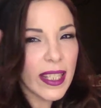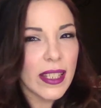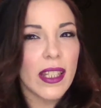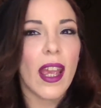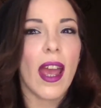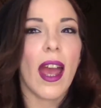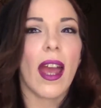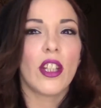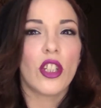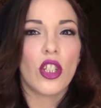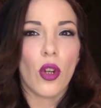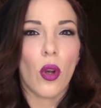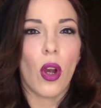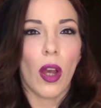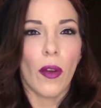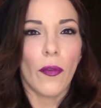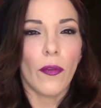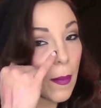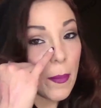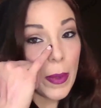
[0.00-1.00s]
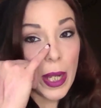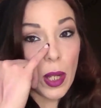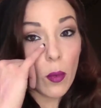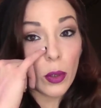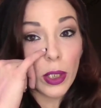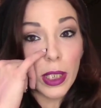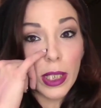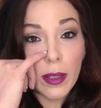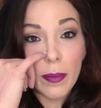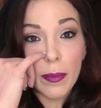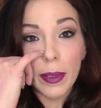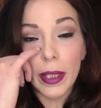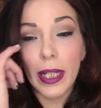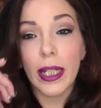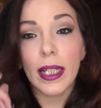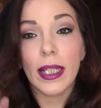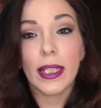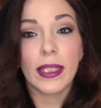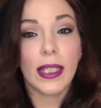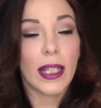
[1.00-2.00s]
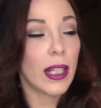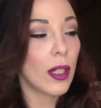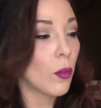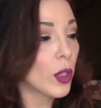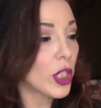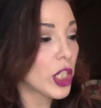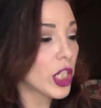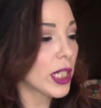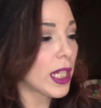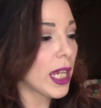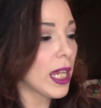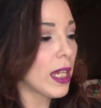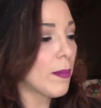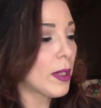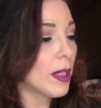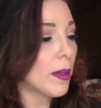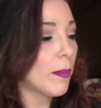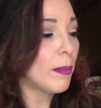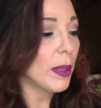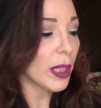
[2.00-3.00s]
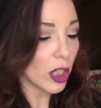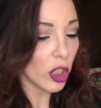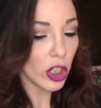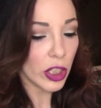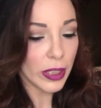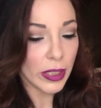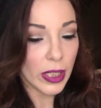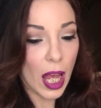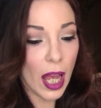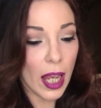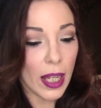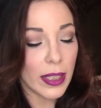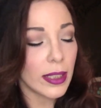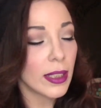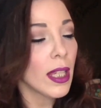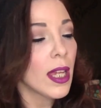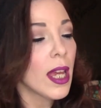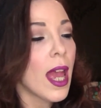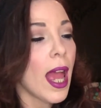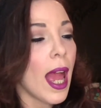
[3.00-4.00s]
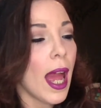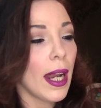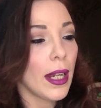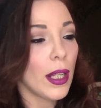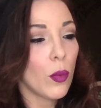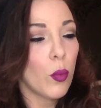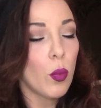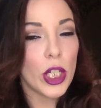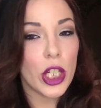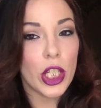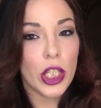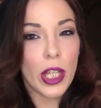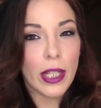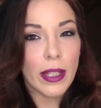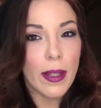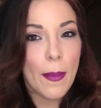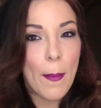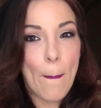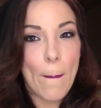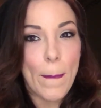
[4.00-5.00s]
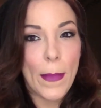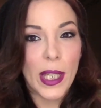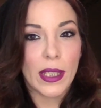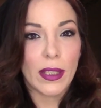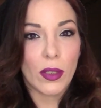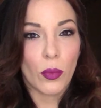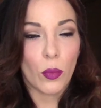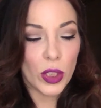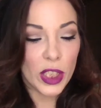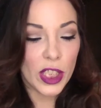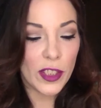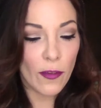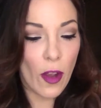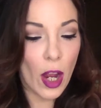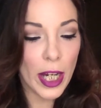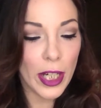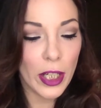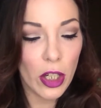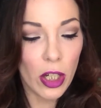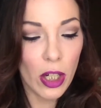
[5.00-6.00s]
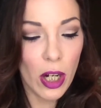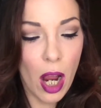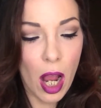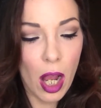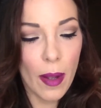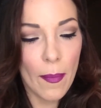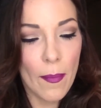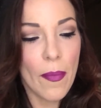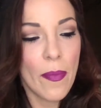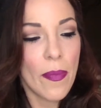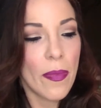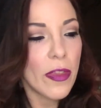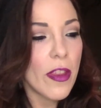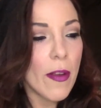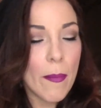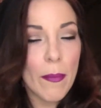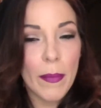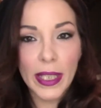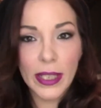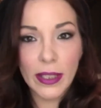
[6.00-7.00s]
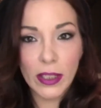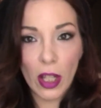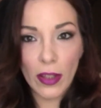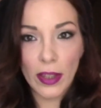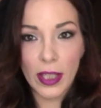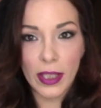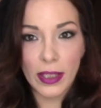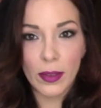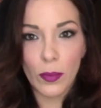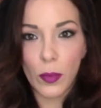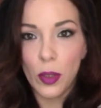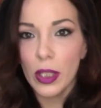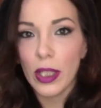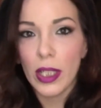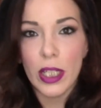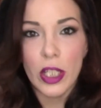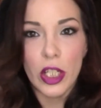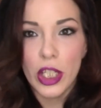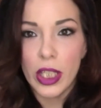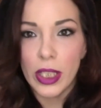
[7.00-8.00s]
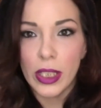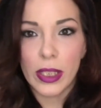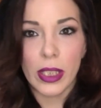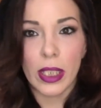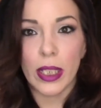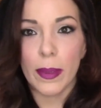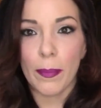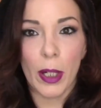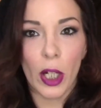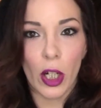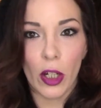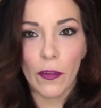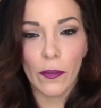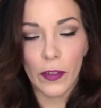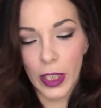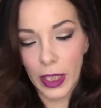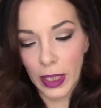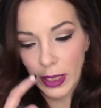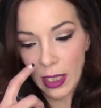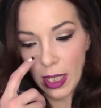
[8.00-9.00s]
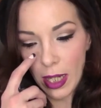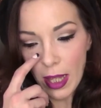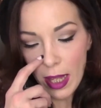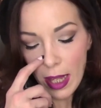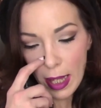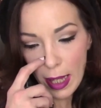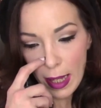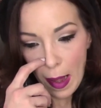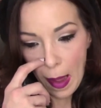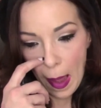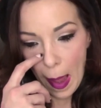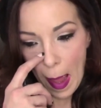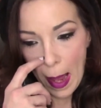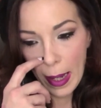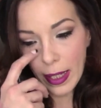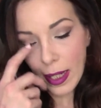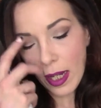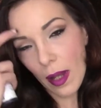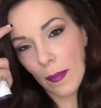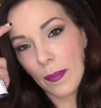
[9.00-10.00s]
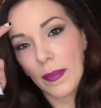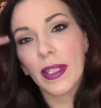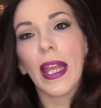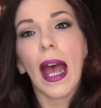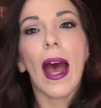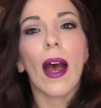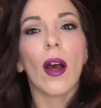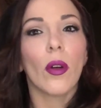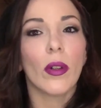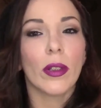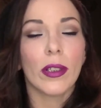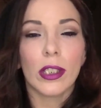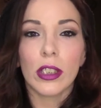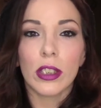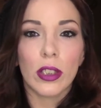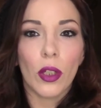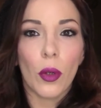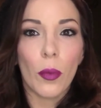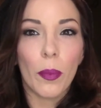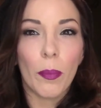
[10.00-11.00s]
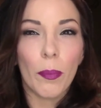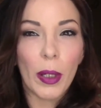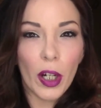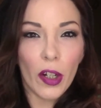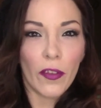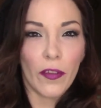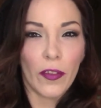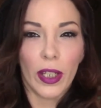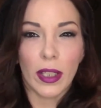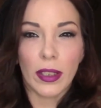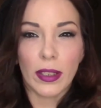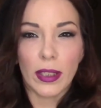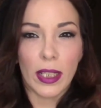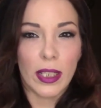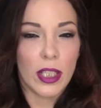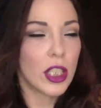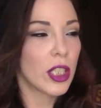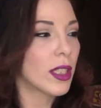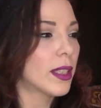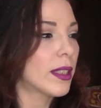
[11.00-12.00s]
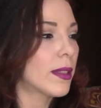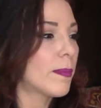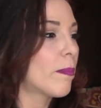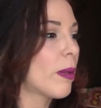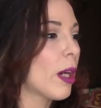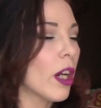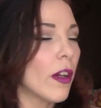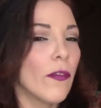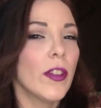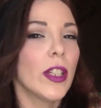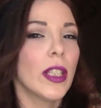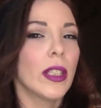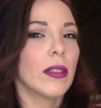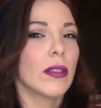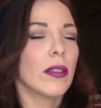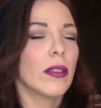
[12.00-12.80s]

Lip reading: the edge off. My only complaint is that I wish it came in a bigger size, and I wish that the mist was finer. The mist on this one is just like perfect. It comes out so perfect. It's just perfect